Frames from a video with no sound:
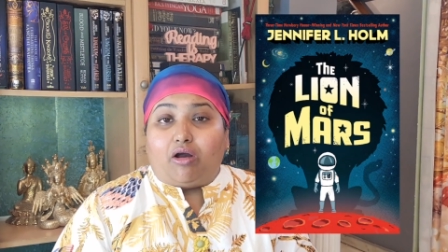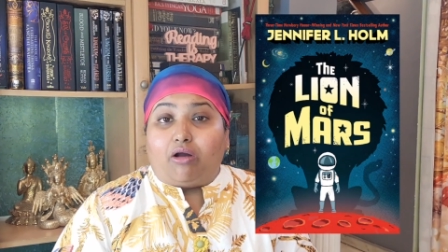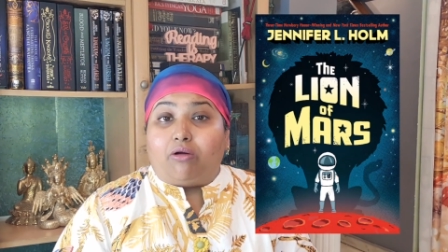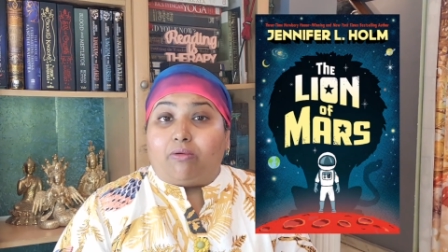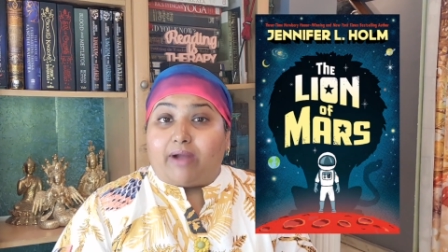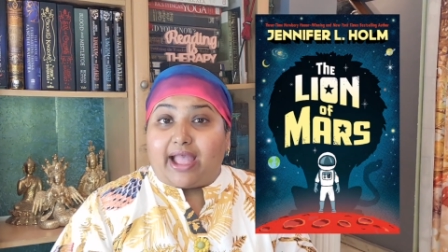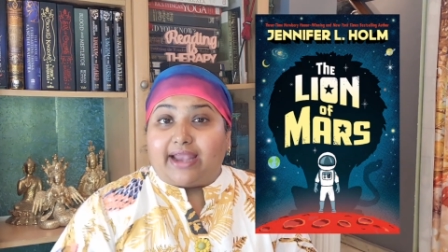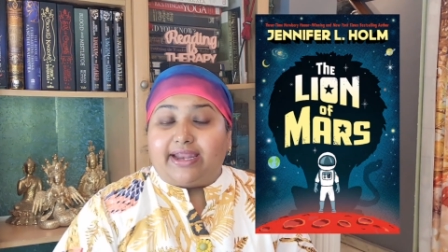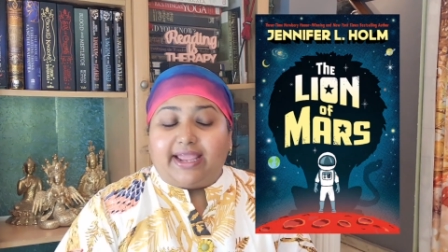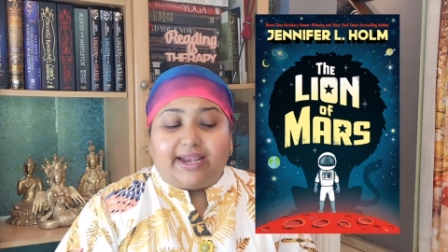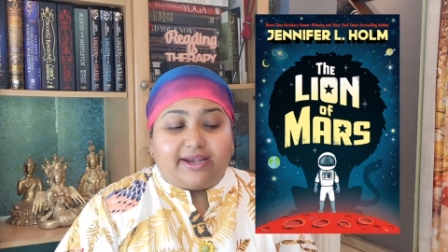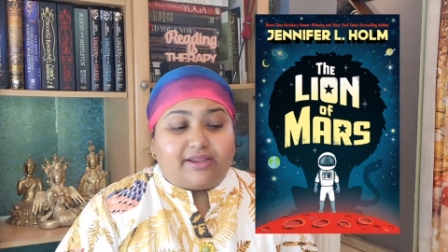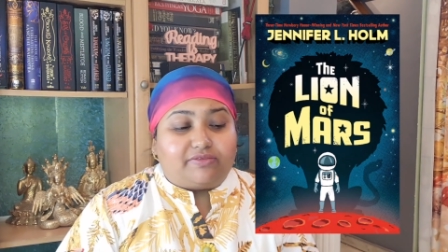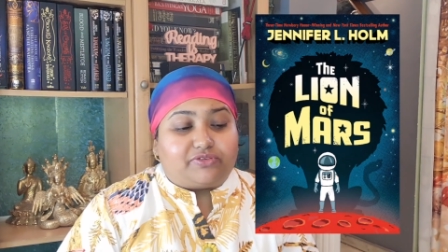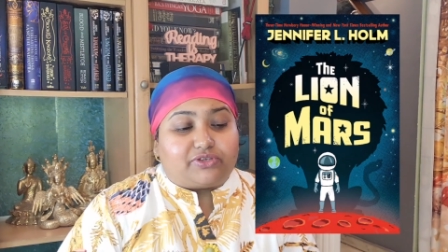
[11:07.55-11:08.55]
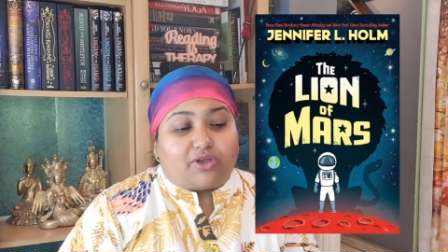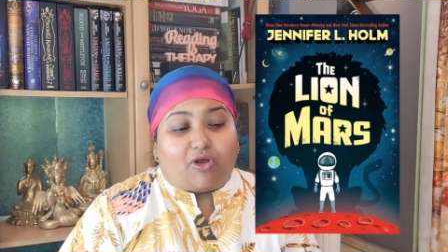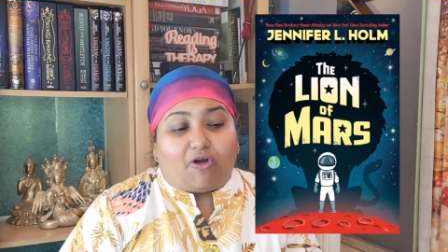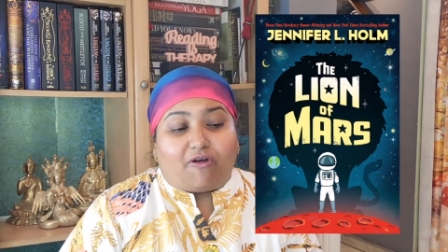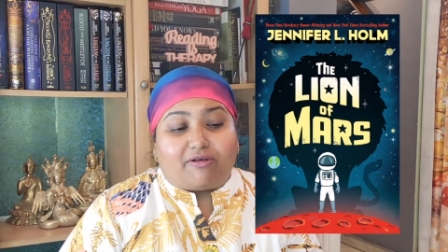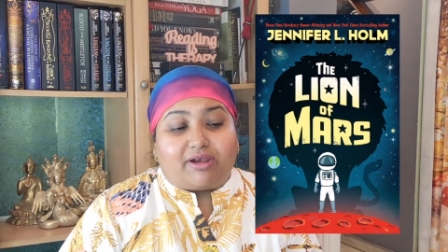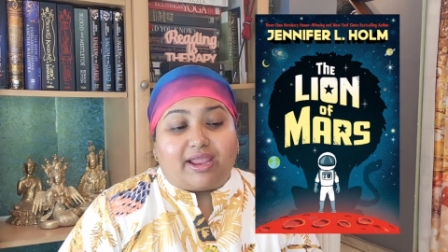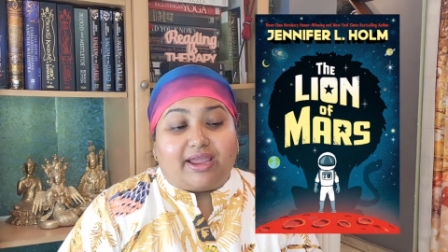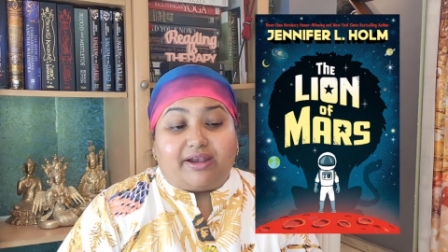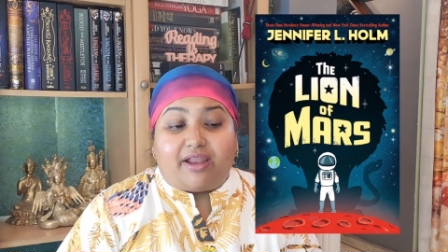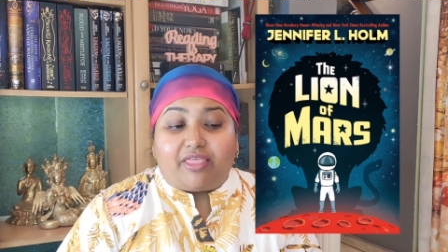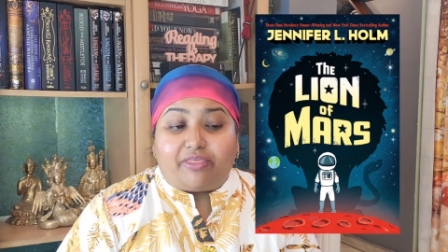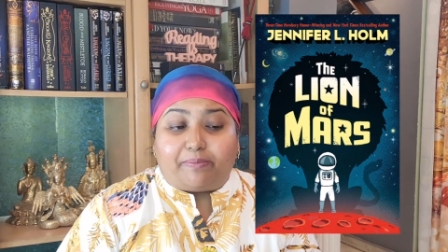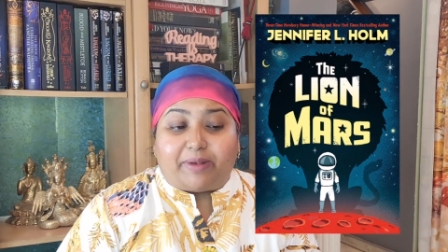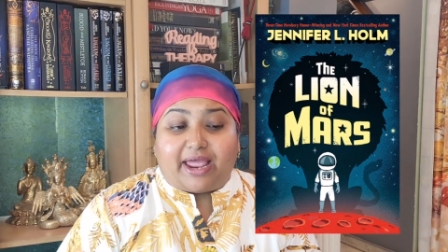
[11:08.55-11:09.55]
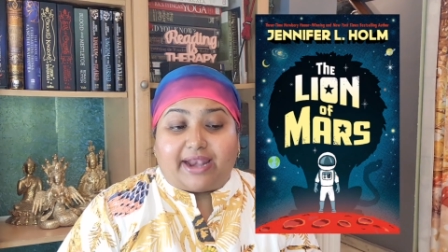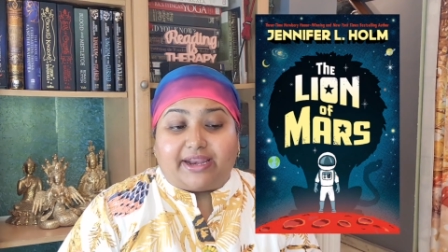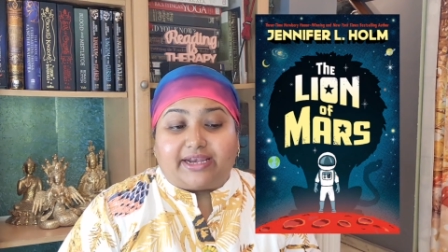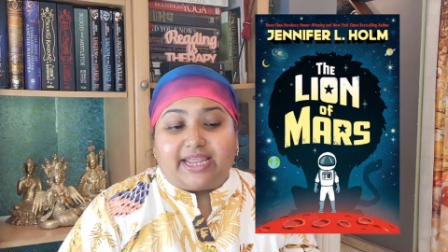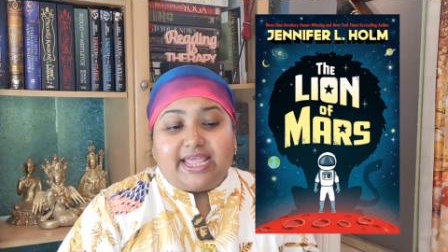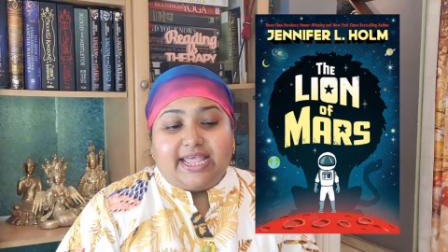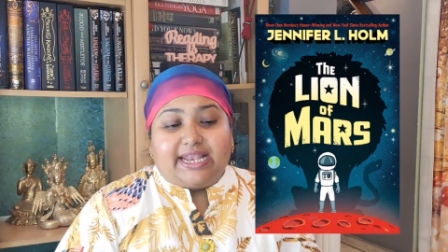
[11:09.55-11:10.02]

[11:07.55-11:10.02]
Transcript: Oh, and he lives on another planet.